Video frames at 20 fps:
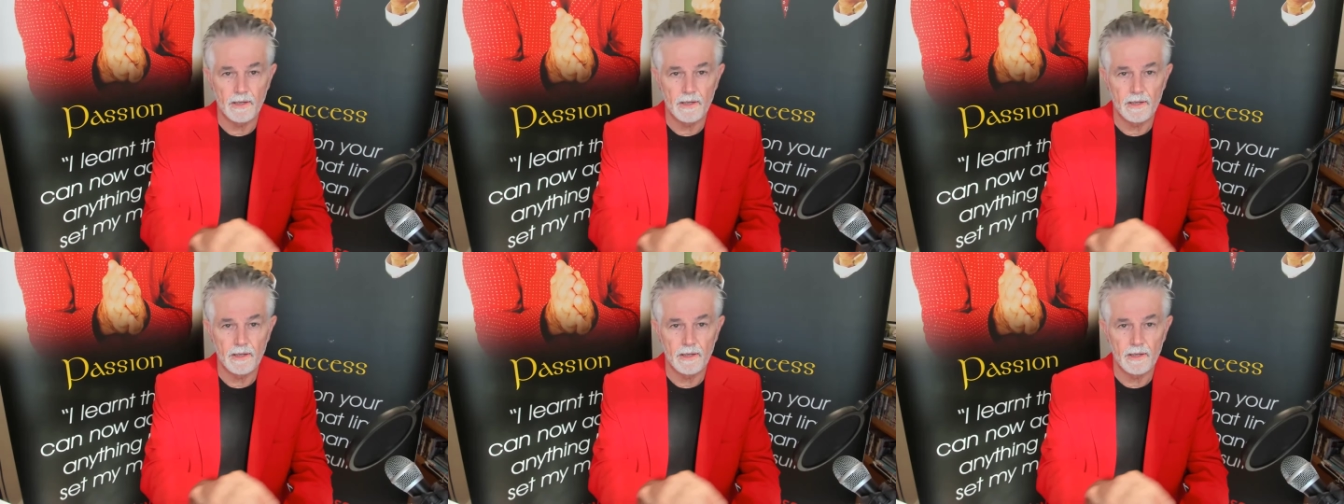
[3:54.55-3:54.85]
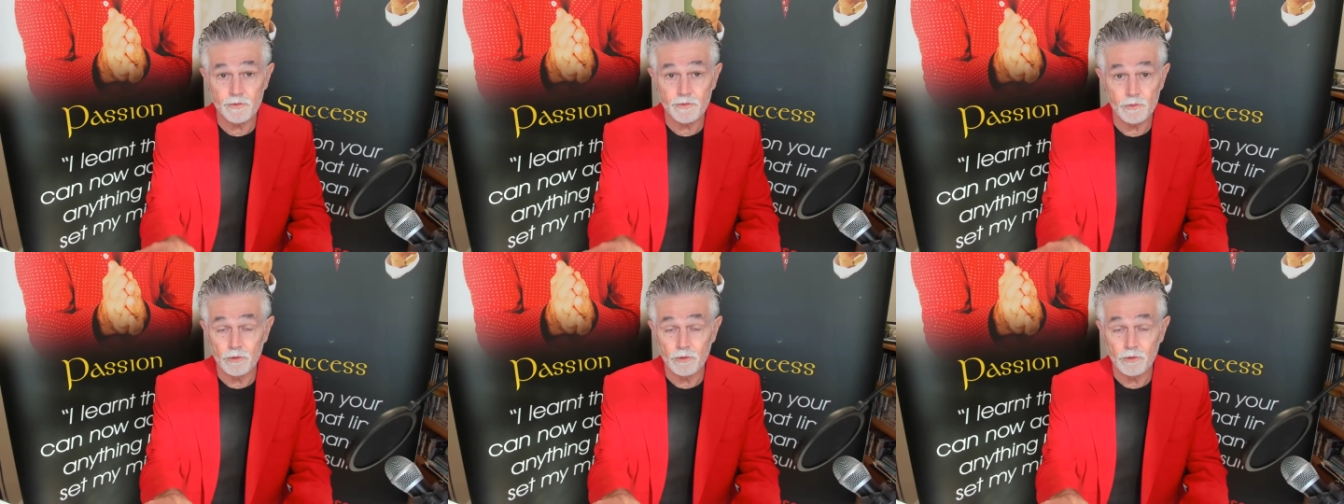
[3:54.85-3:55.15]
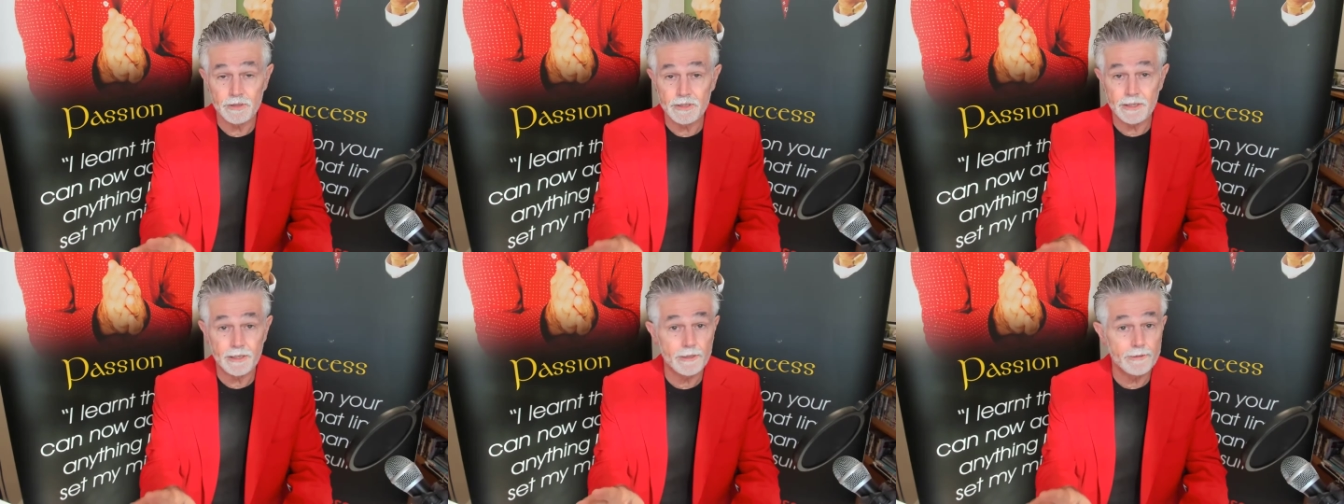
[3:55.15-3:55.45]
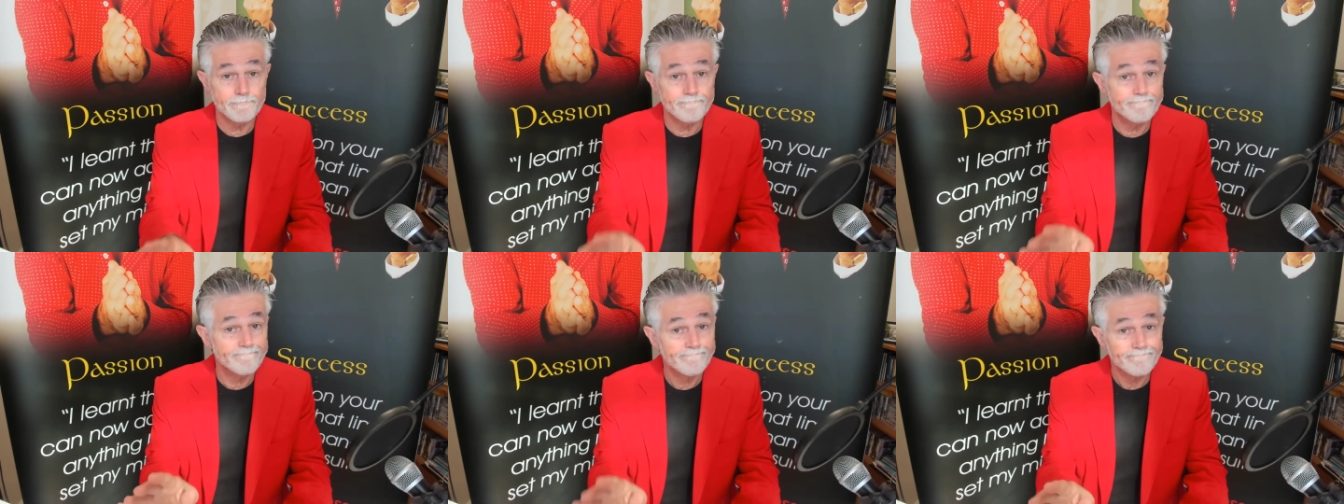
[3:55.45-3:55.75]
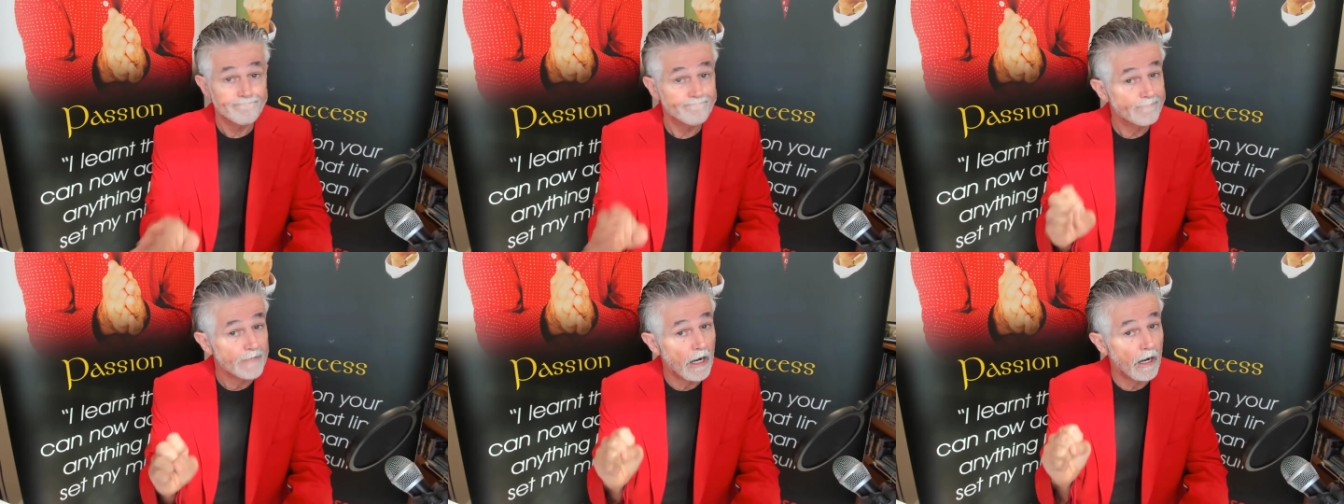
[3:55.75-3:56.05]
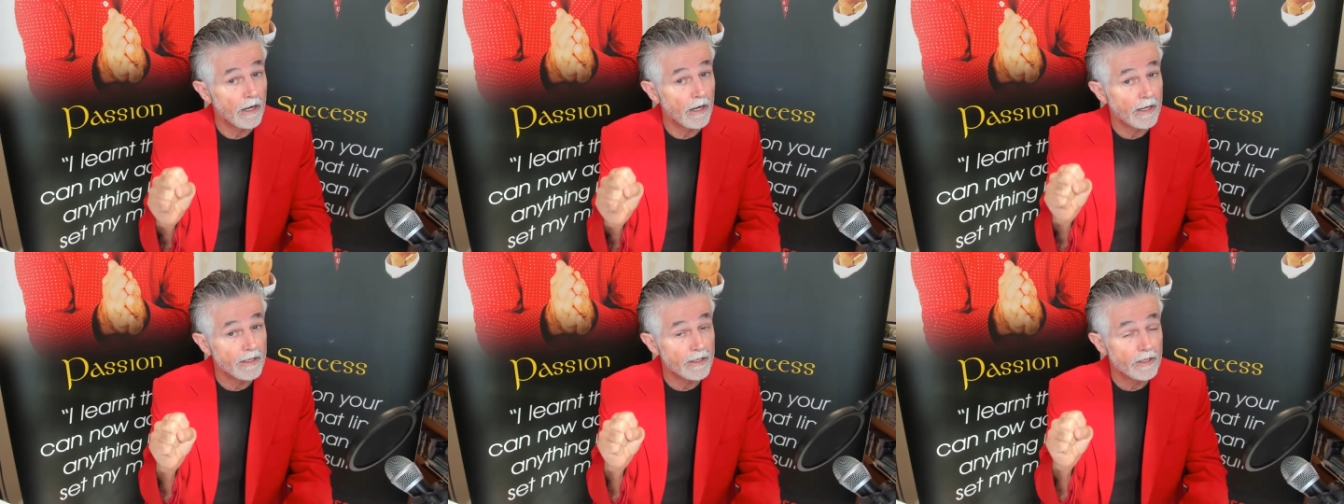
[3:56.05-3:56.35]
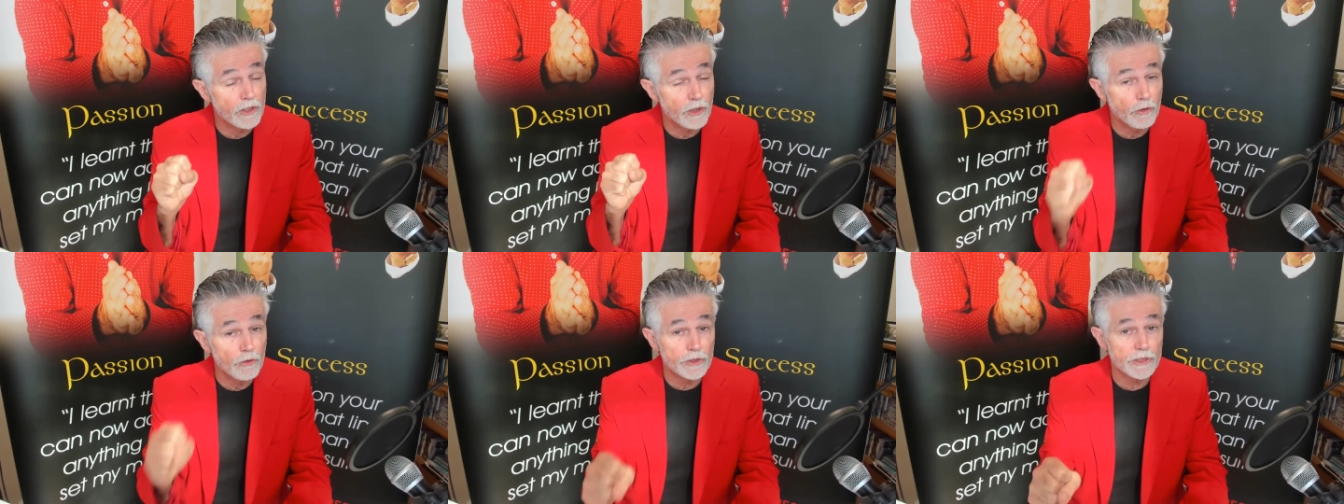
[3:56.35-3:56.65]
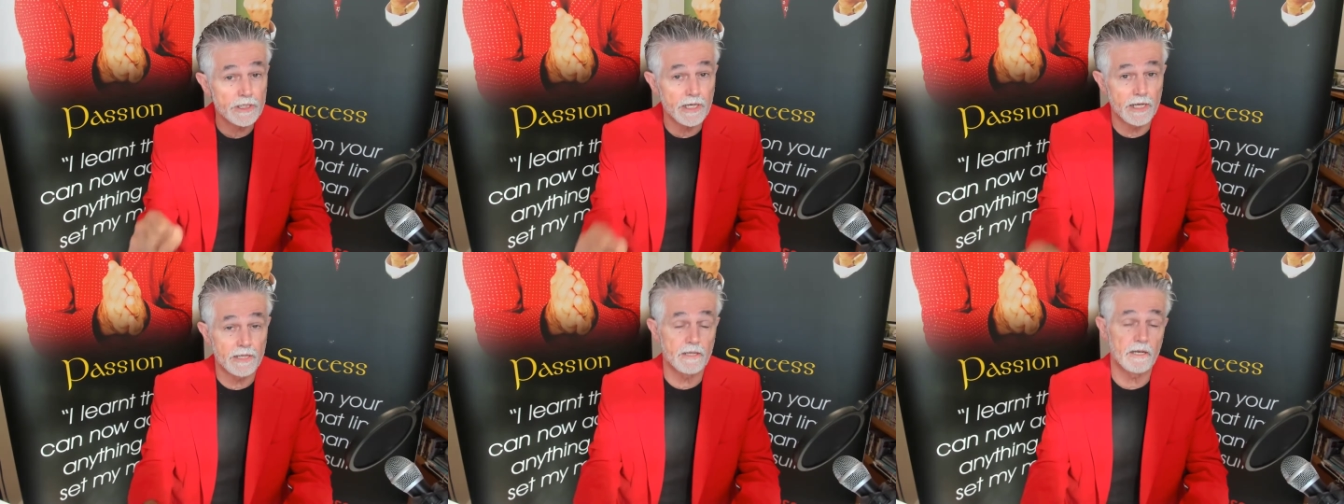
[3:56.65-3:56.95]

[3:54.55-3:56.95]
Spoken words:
After all, you know, I do say